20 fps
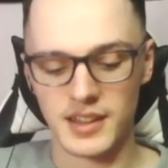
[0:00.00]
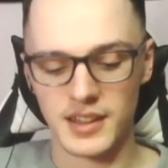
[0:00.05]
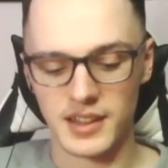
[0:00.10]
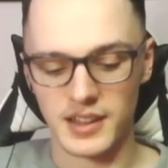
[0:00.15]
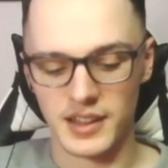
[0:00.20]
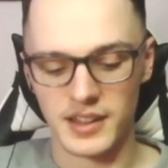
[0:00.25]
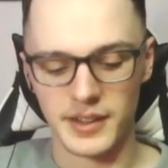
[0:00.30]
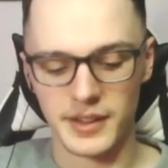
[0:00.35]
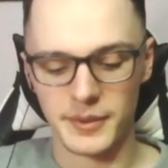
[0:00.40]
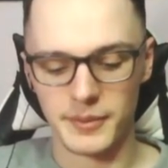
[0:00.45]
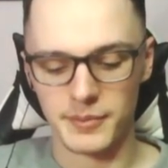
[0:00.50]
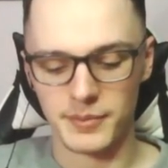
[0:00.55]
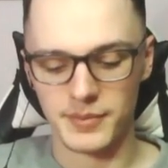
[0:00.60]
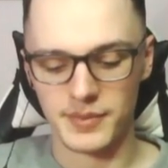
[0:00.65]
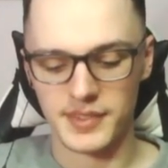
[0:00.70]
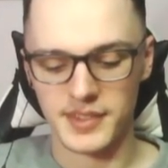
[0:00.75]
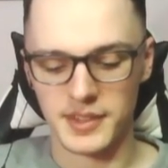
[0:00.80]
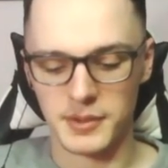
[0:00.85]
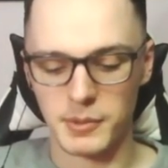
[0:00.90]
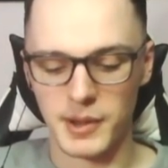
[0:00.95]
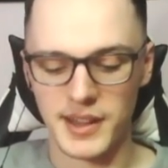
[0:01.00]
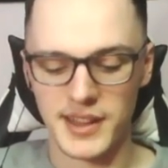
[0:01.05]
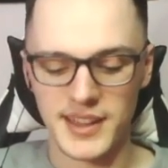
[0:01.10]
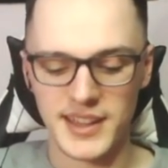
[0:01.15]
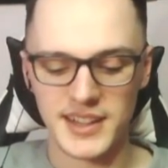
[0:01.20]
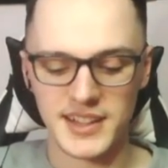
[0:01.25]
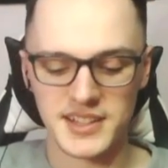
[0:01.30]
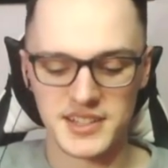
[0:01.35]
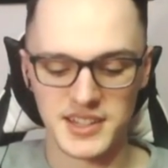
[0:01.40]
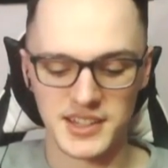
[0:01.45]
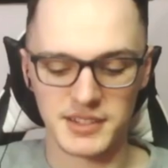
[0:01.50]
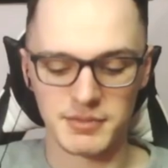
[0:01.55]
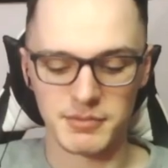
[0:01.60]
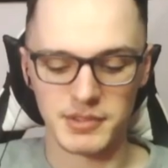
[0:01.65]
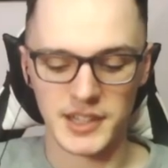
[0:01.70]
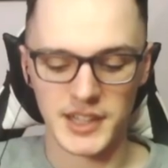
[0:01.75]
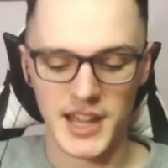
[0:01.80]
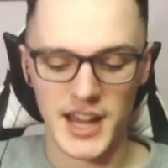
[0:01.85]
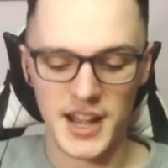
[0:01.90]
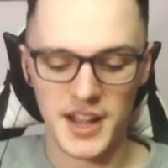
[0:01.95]
Um, the way Hinata
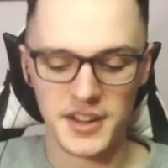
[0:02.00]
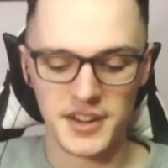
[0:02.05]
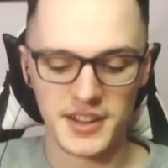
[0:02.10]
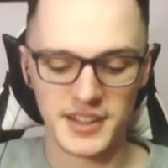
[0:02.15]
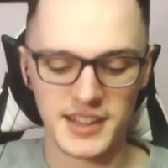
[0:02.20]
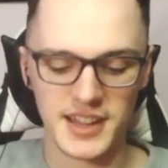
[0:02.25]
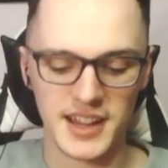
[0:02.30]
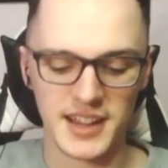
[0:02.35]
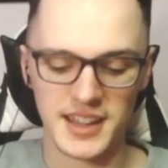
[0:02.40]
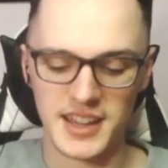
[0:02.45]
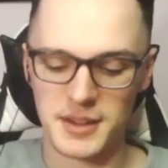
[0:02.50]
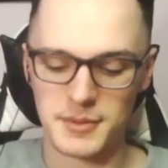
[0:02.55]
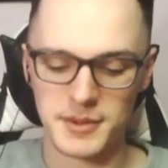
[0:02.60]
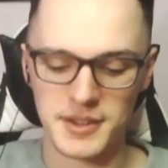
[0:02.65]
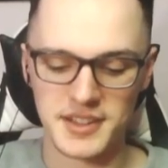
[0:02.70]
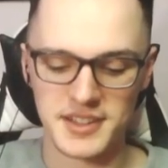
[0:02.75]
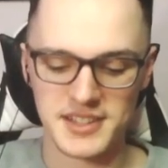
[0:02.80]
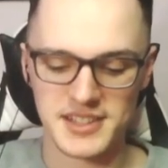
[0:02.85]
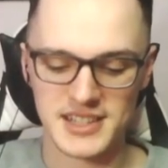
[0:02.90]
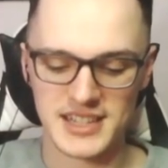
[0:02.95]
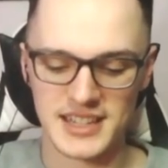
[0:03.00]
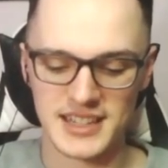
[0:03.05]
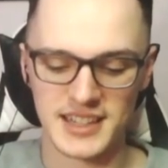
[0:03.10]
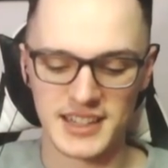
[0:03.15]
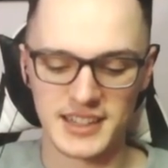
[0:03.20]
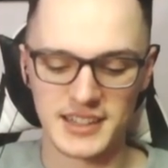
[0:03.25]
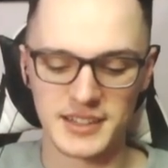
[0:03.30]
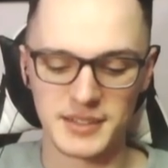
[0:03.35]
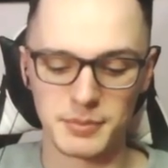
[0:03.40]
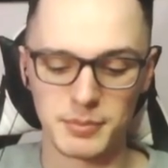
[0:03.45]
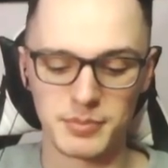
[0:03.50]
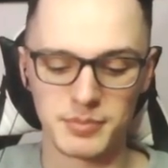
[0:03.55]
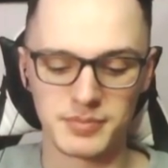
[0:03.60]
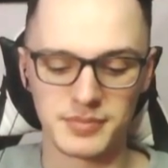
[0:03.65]
can rely on Kageyama to like